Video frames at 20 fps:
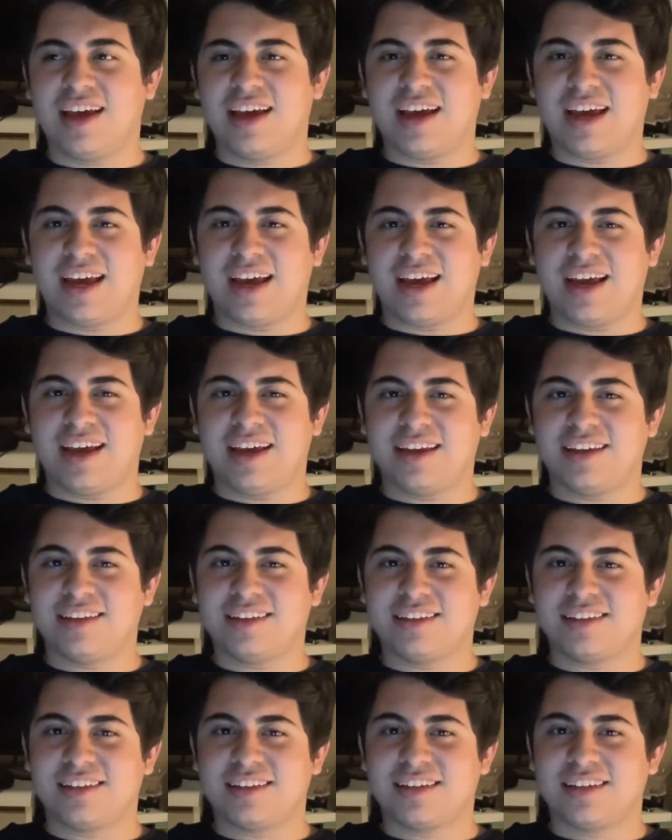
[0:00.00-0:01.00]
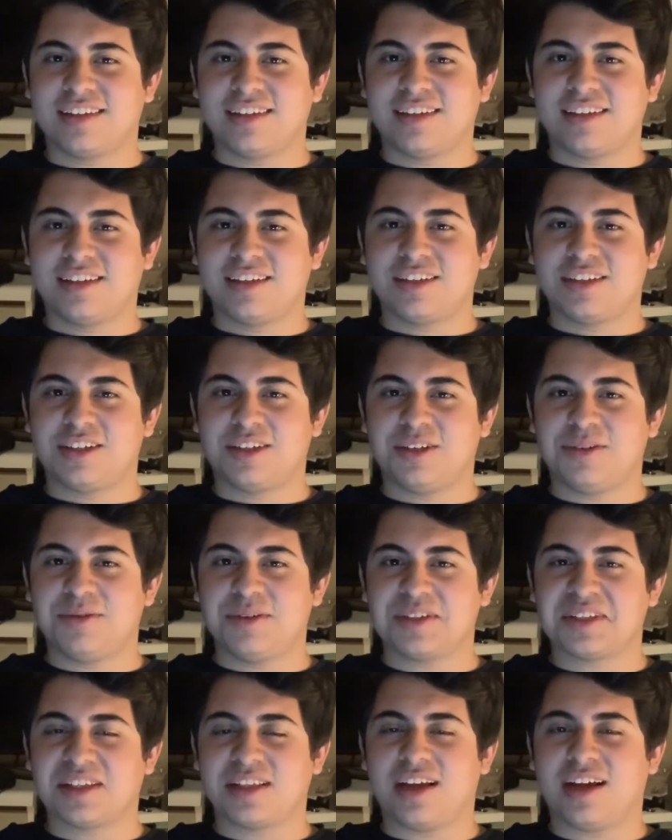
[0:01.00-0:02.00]
and she
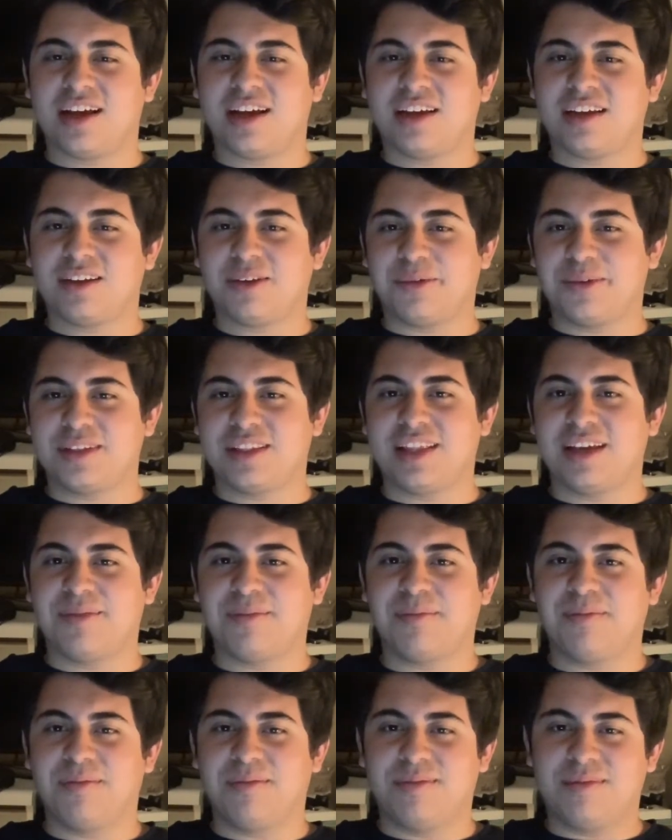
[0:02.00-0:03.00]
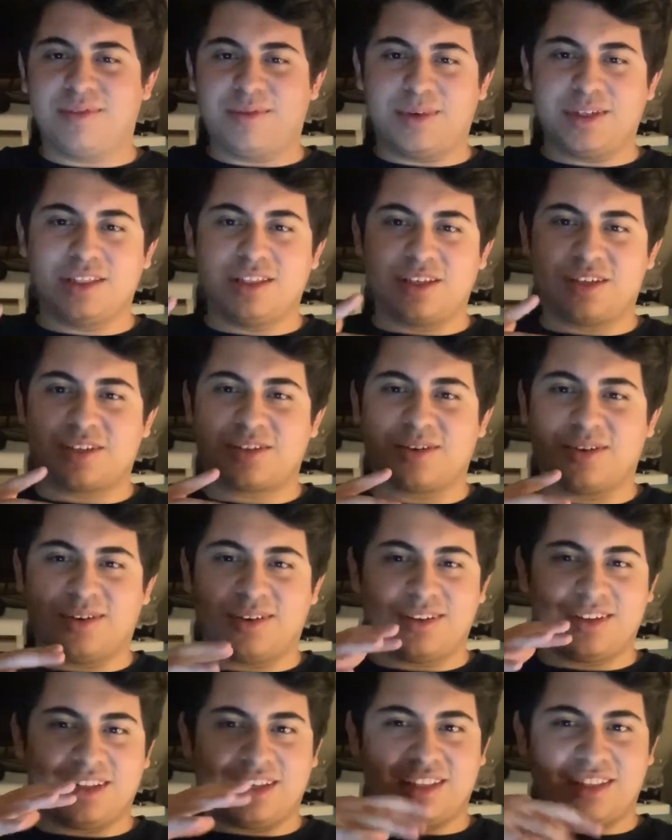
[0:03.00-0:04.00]
was lying with the
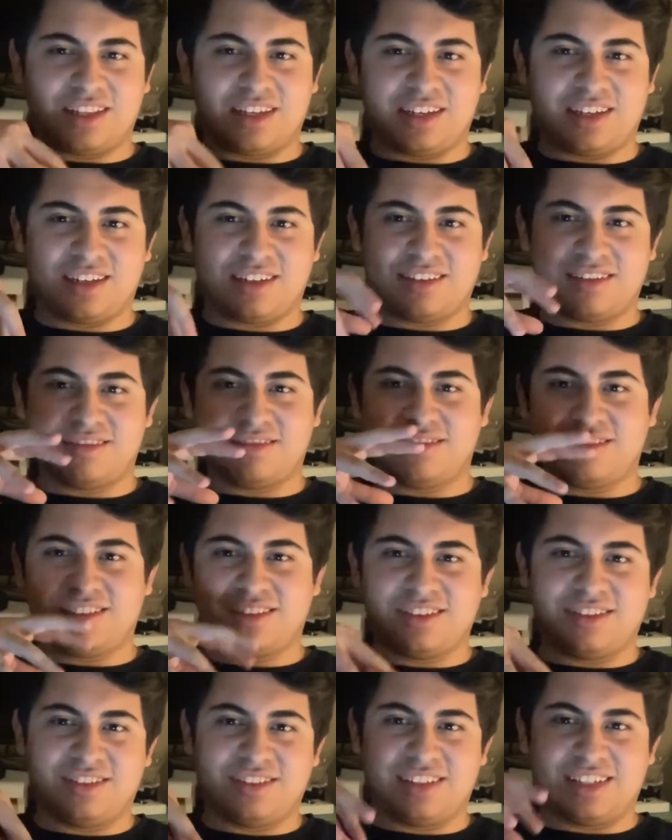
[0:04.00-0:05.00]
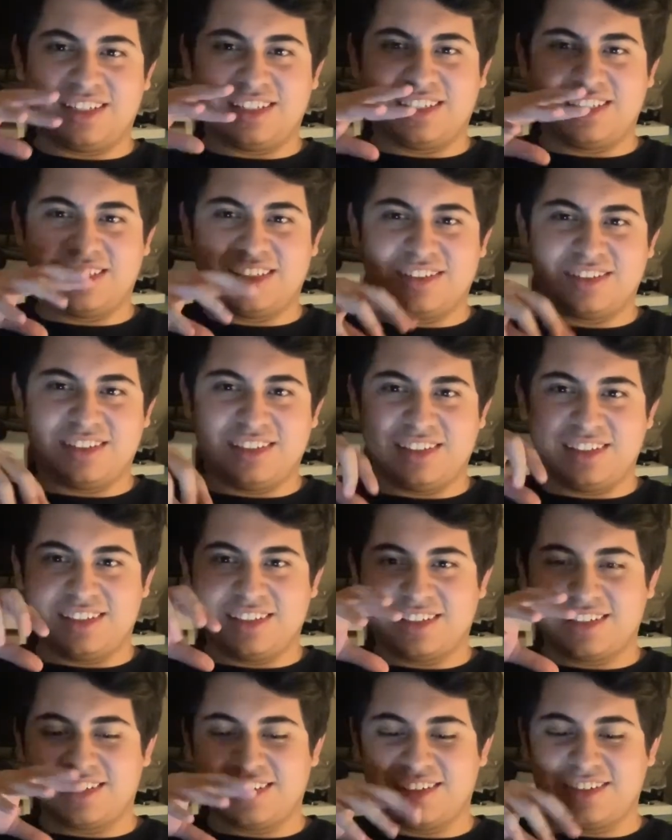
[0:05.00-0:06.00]
skull and like going like this with it.
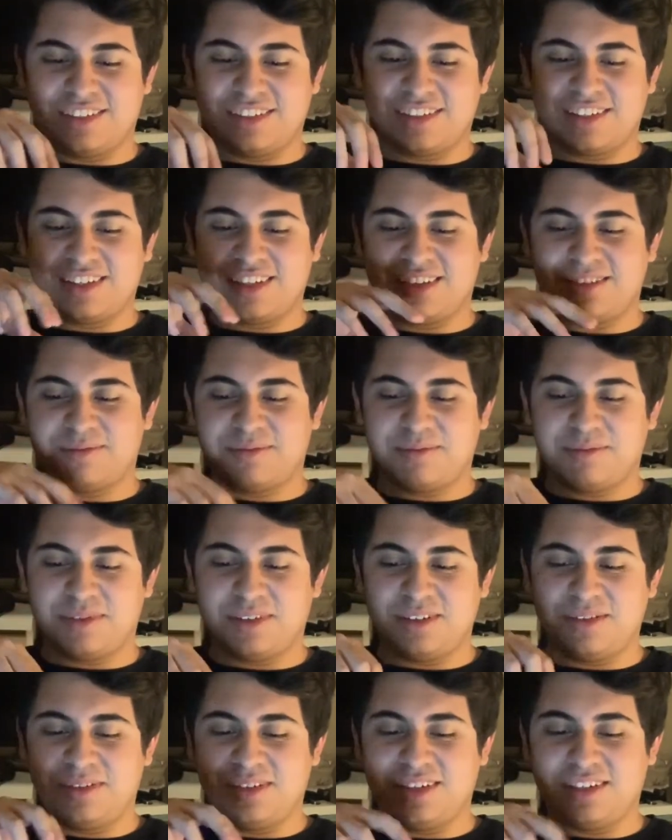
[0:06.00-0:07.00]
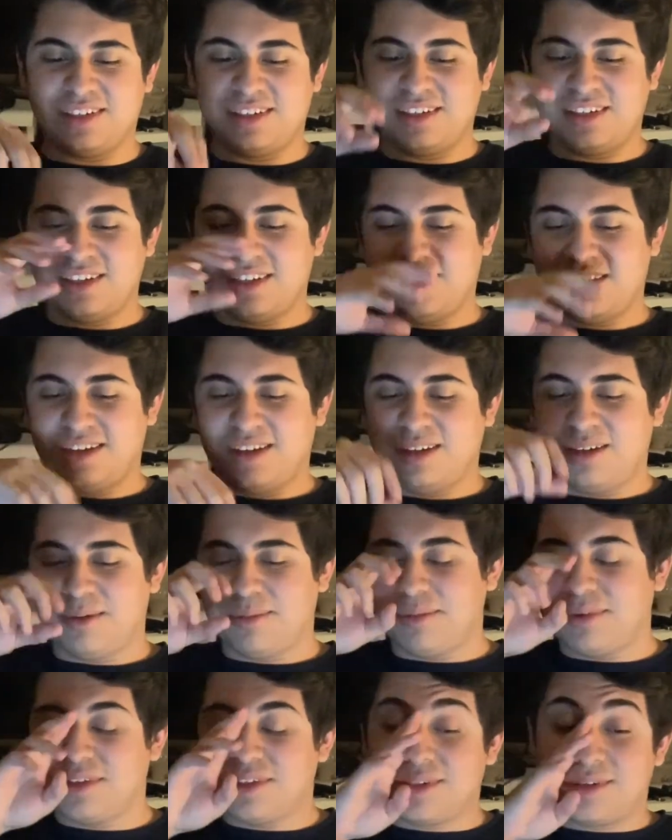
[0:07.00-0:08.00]
So it was like pretty weird,
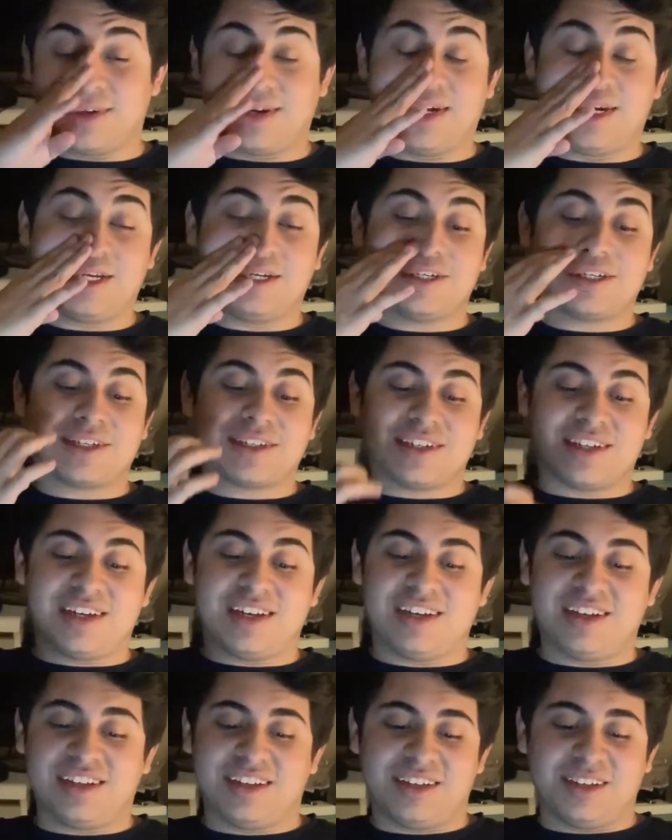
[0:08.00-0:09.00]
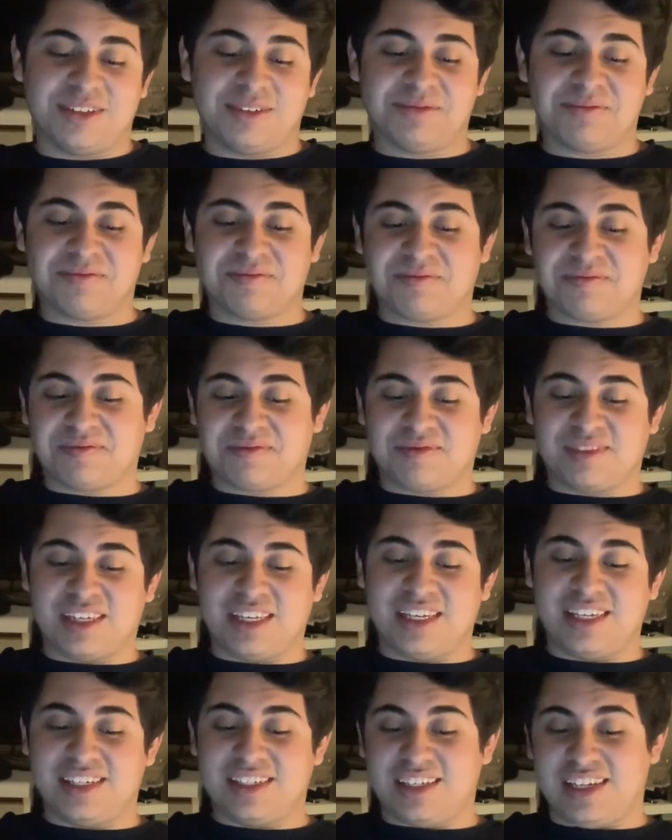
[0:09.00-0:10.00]
pretty strange.
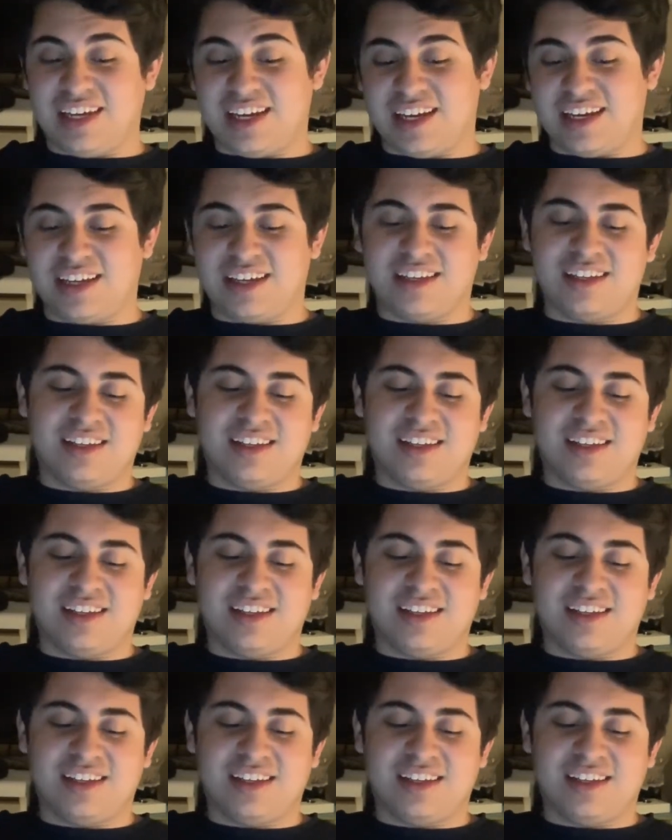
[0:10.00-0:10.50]
But yeah.